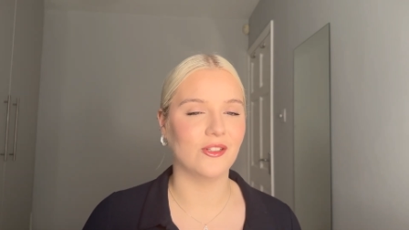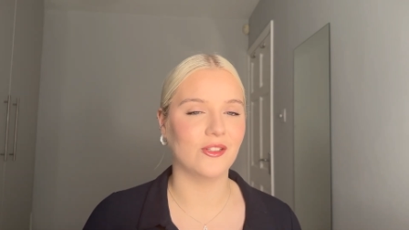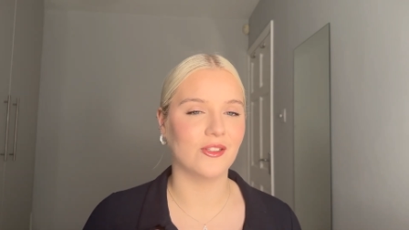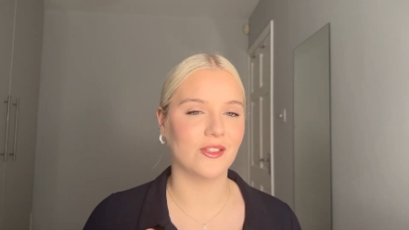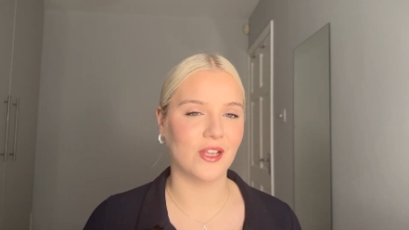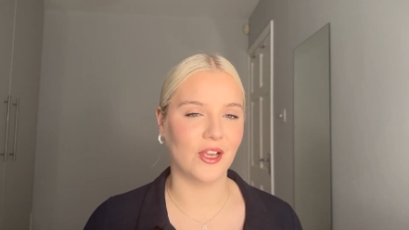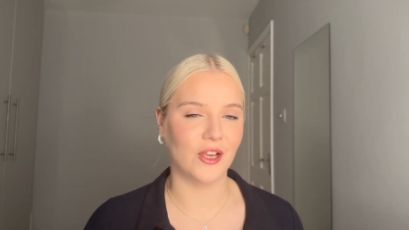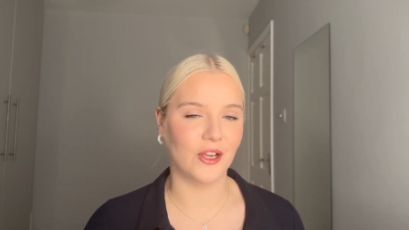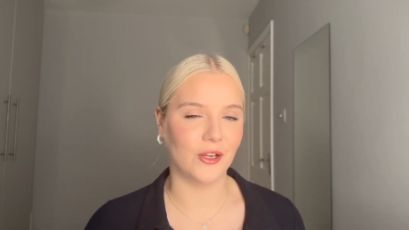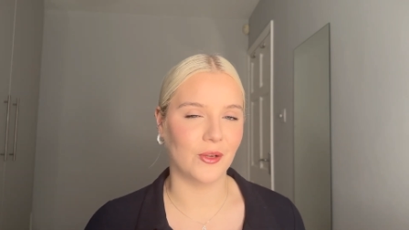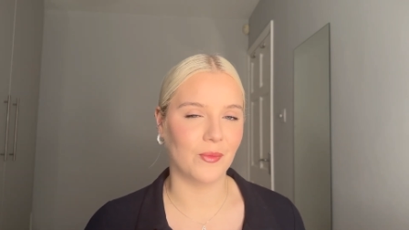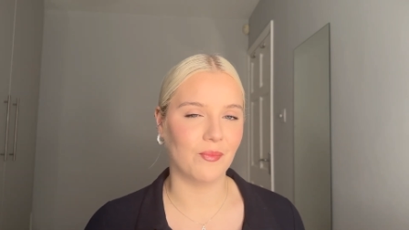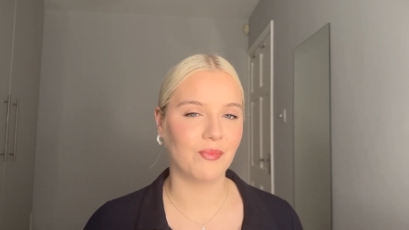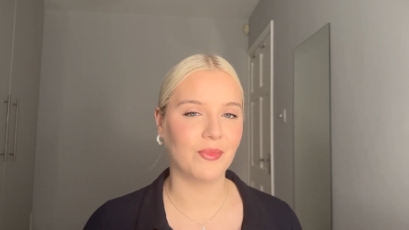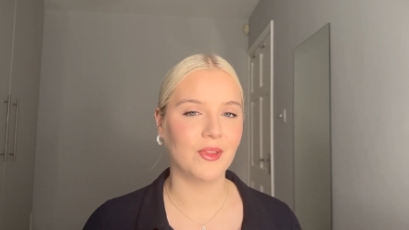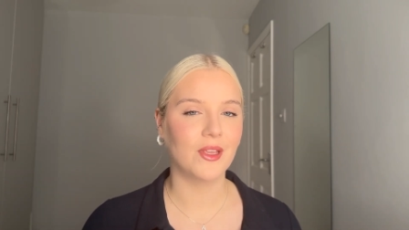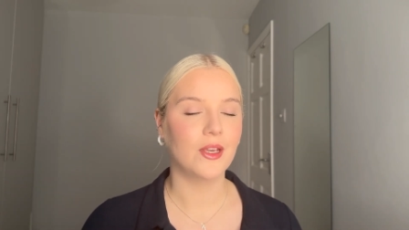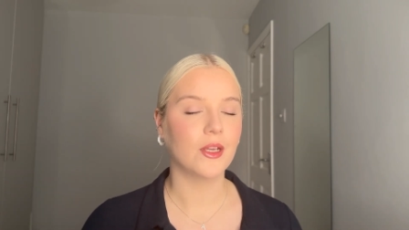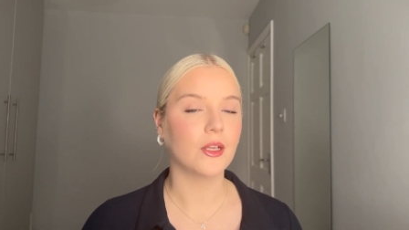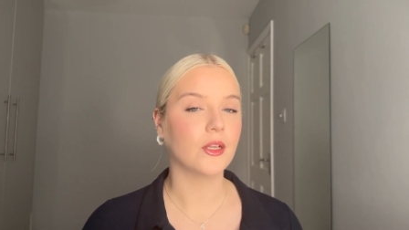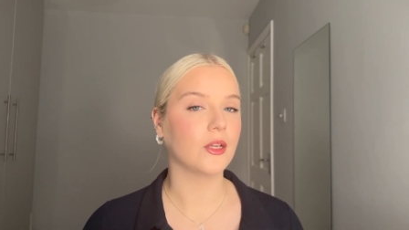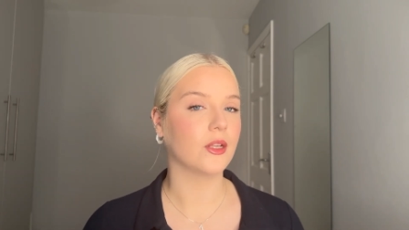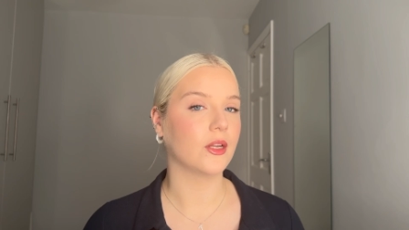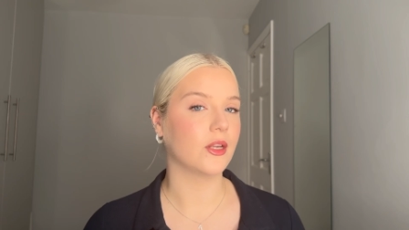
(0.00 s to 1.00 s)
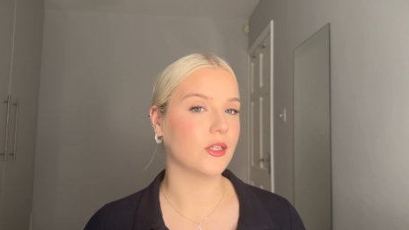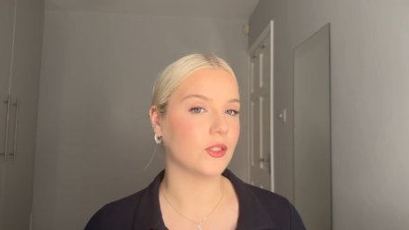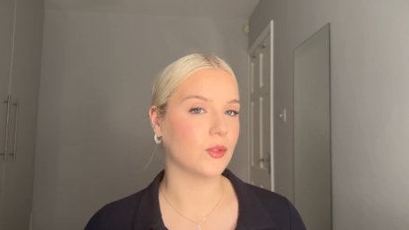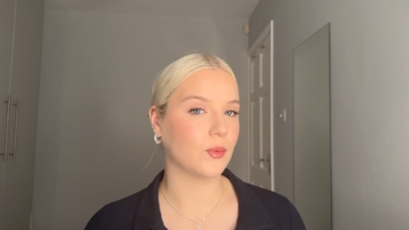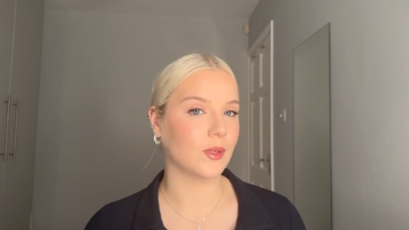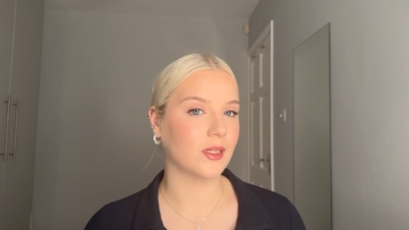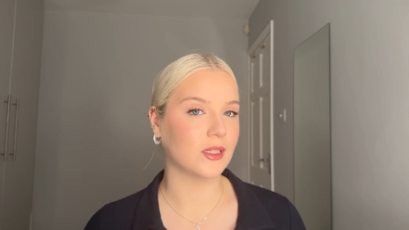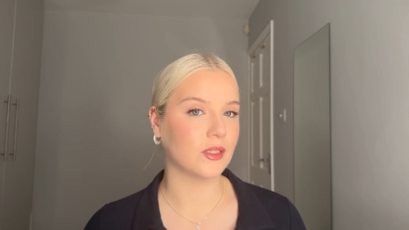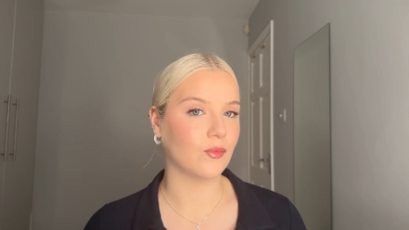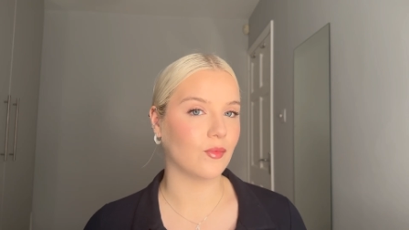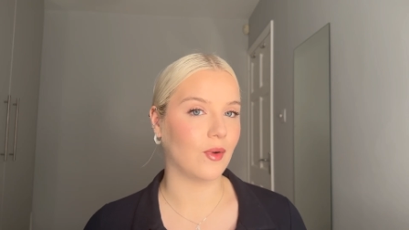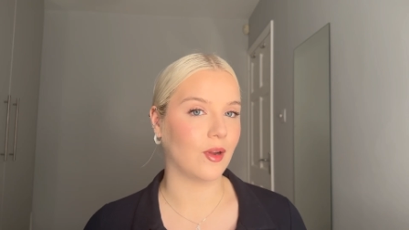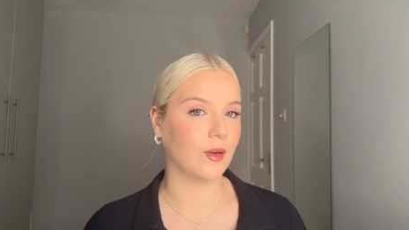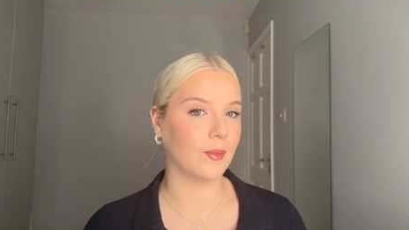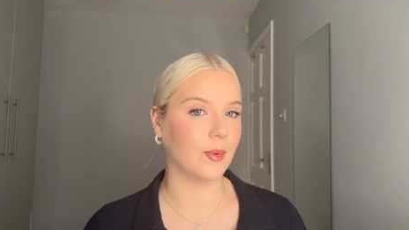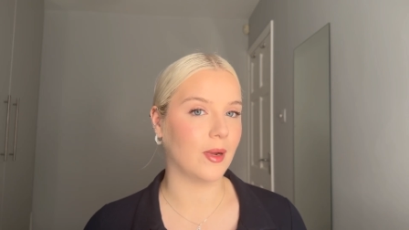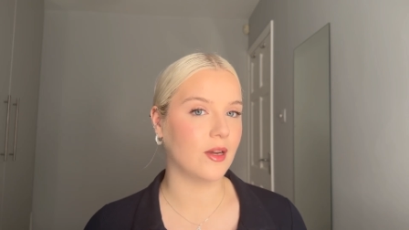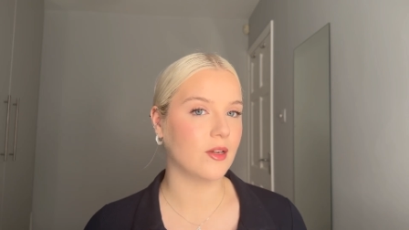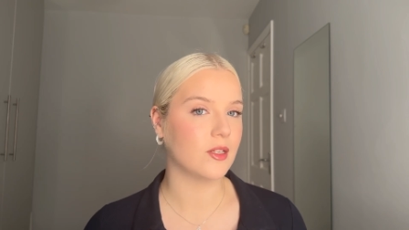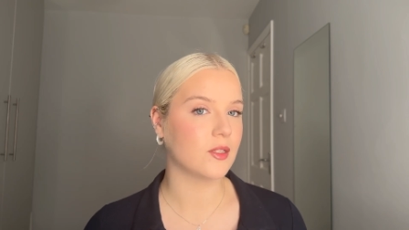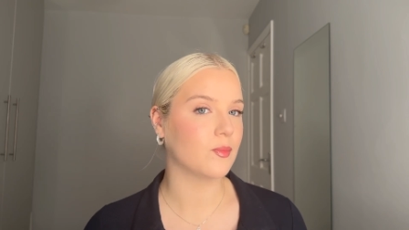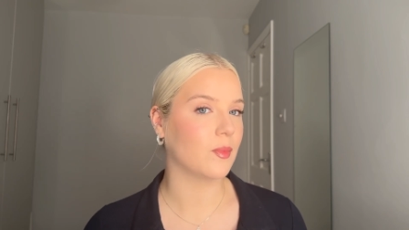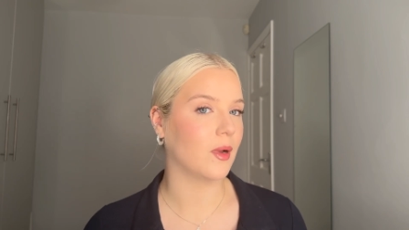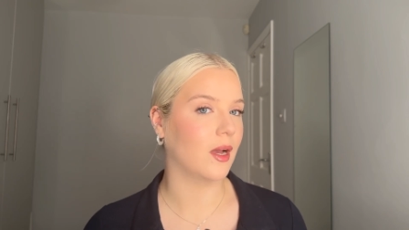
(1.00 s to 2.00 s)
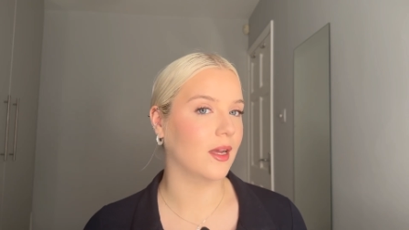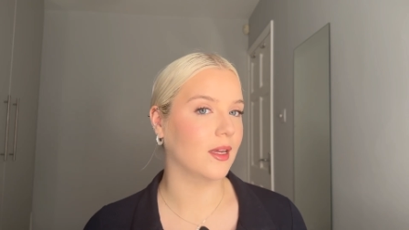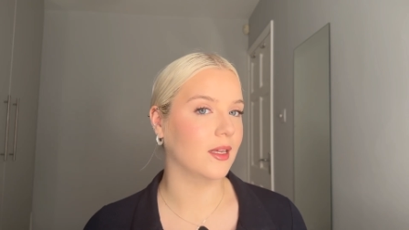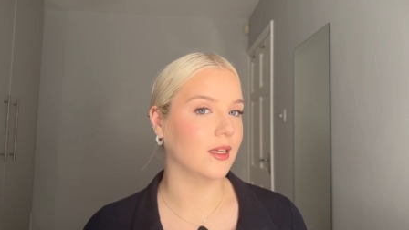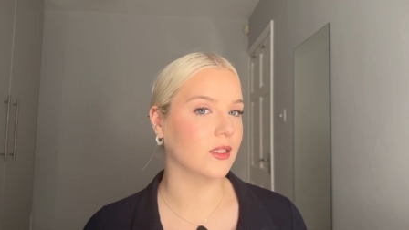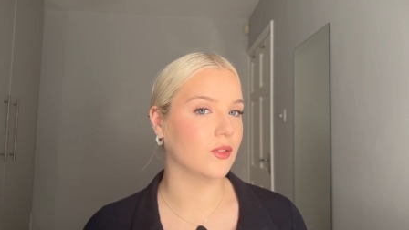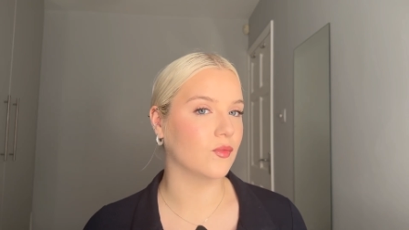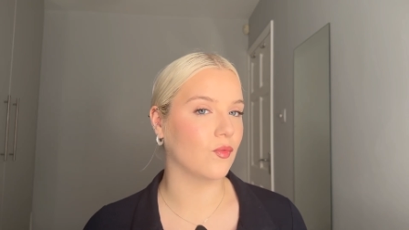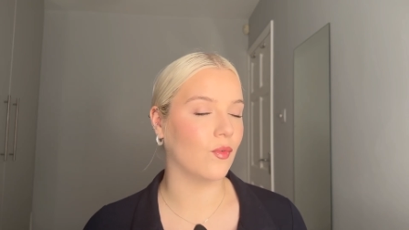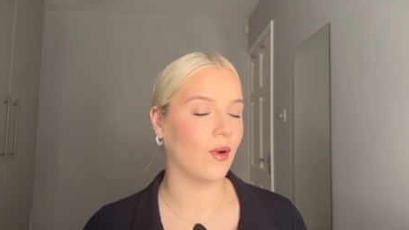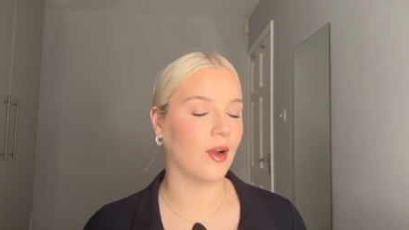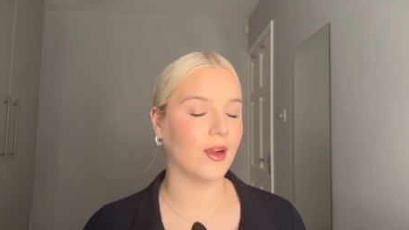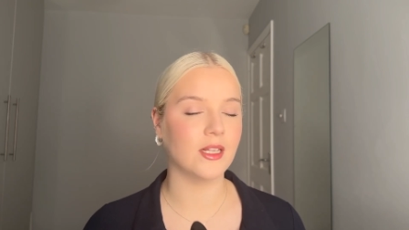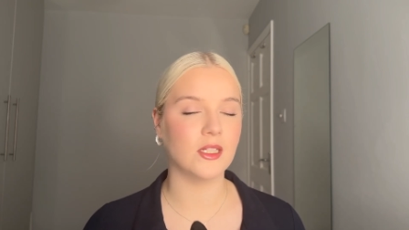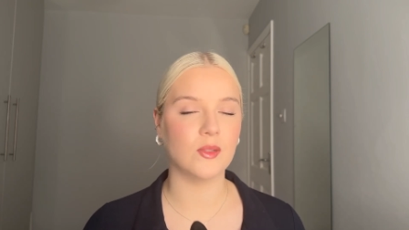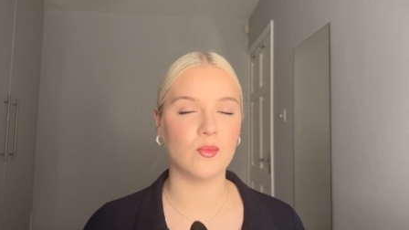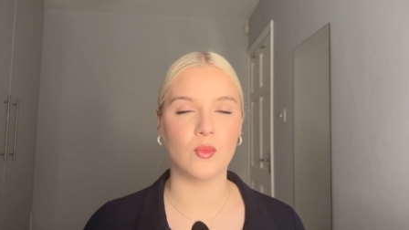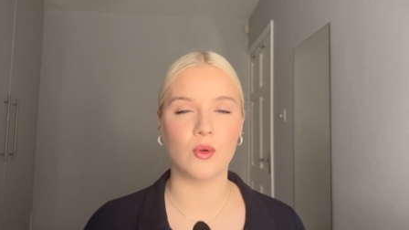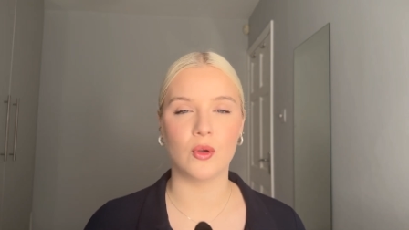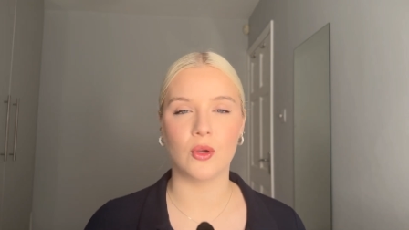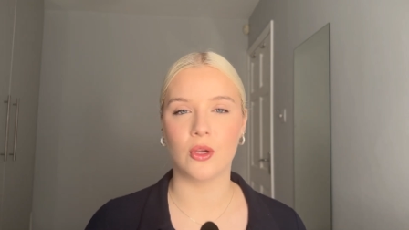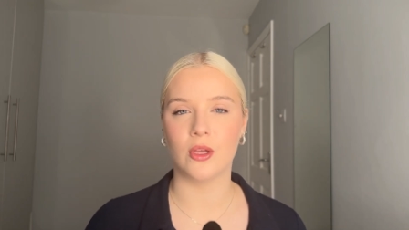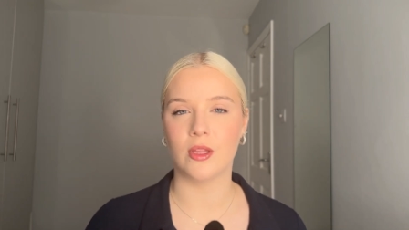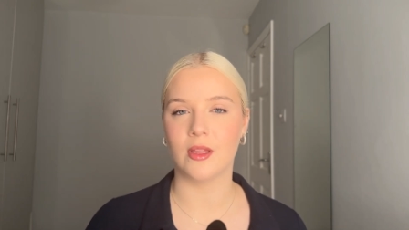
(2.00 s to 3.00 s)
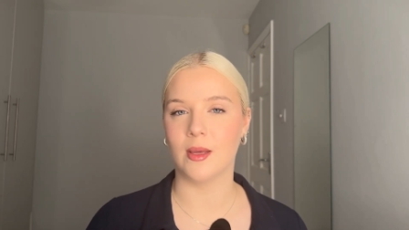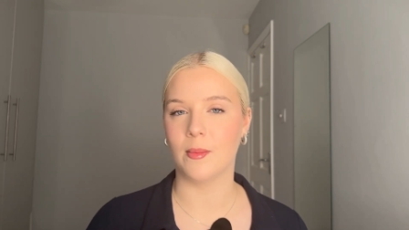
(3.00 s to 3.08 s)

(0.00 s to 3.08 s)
So, you know, it swings and roundabouts, but it's very smooth.